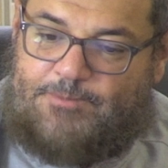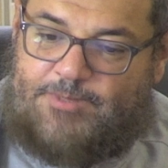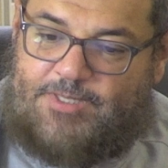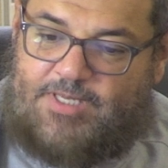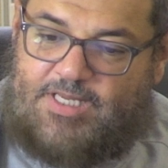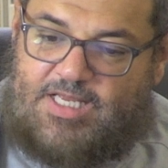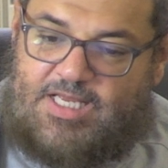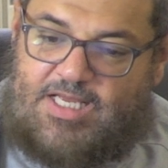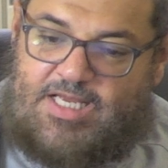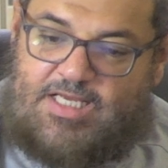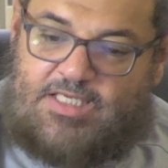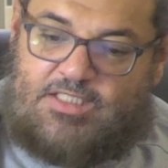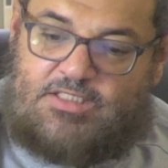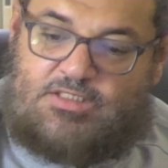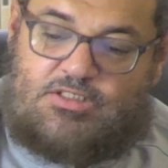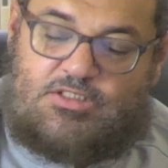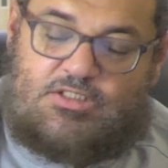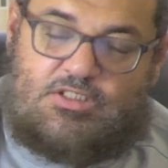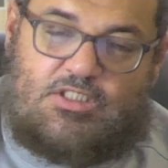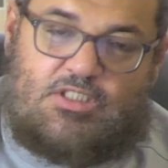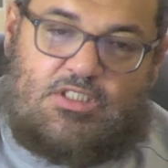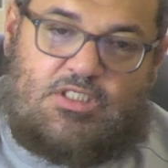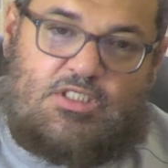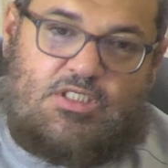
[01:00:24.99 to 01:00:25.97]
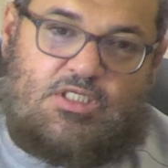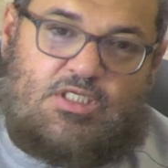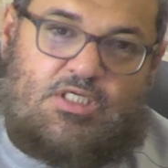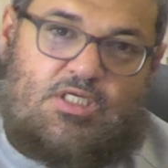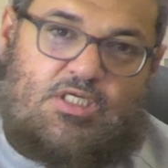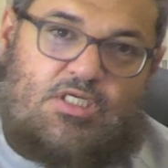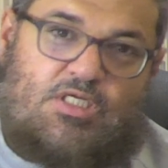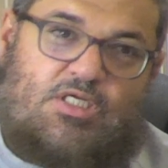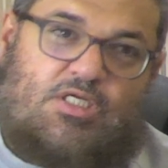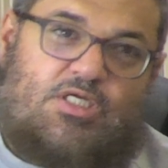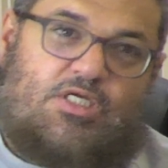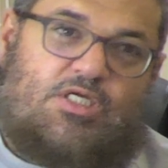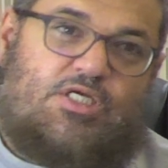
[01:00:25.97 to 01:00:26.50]
and
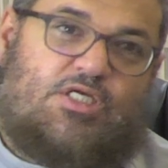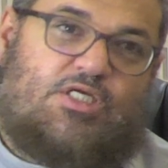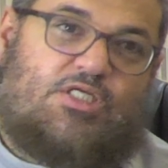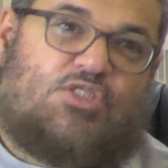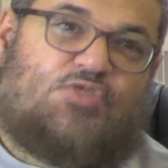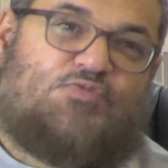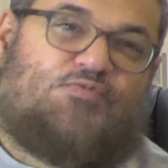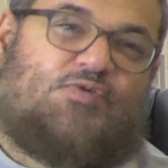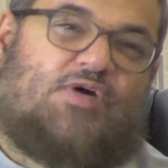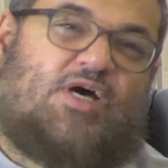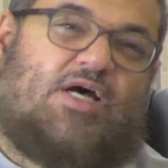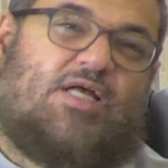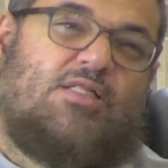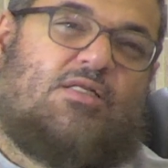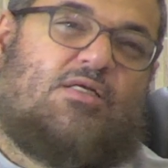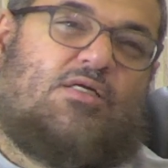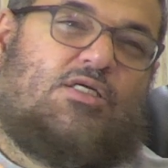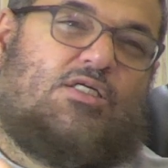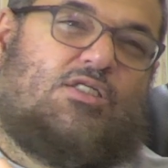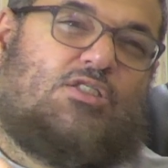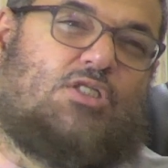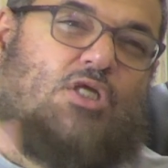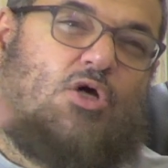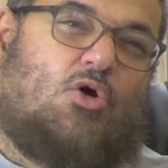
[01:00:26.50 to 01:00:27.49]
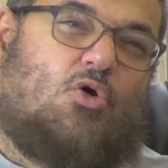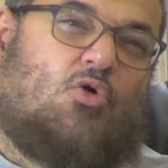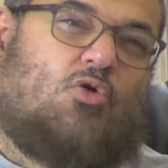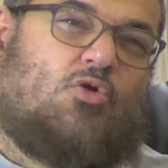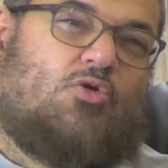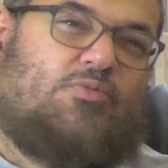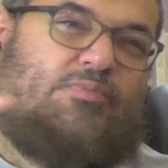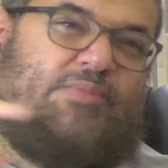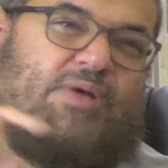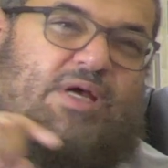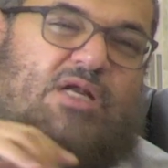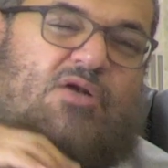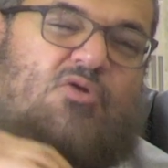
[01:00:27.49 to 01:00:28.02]
his father is the old
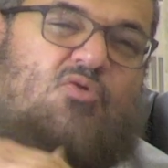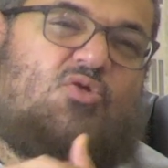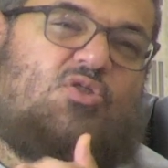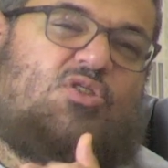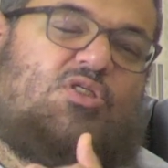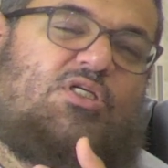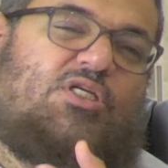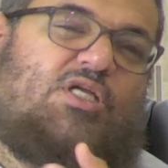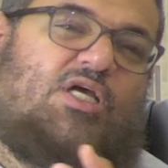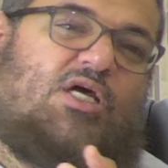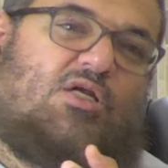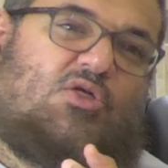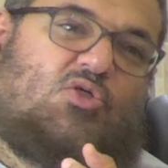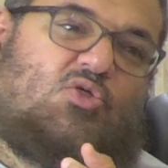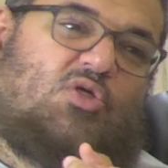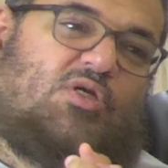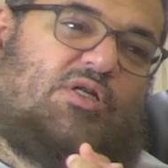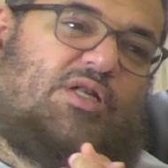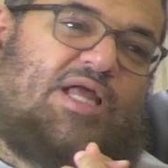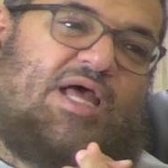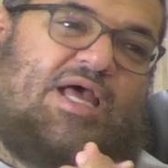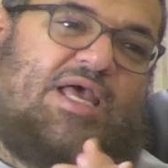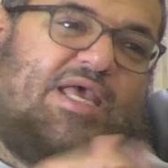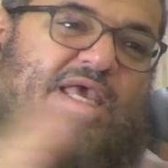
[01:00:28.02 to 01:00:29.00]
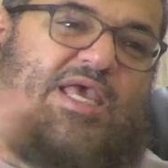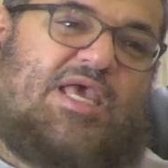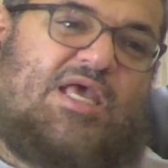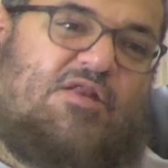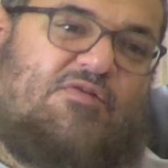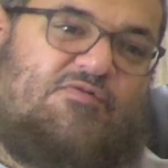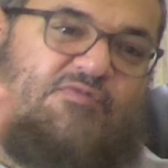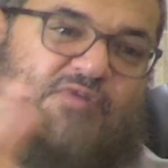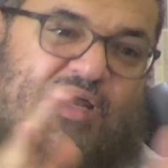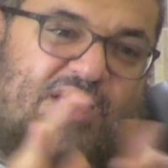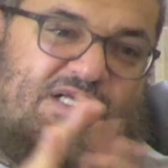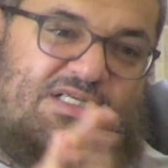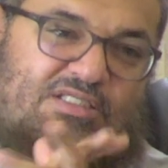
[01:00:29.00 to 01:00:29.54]
man who said, Ya Rasulullah, I can't
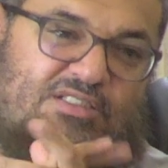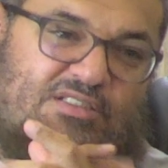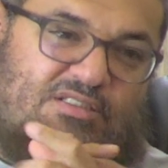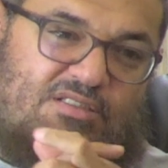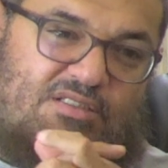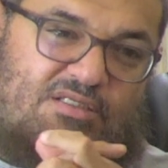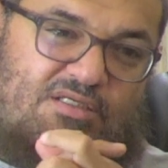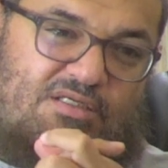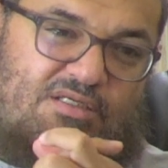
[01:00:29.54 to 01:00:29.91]
fast.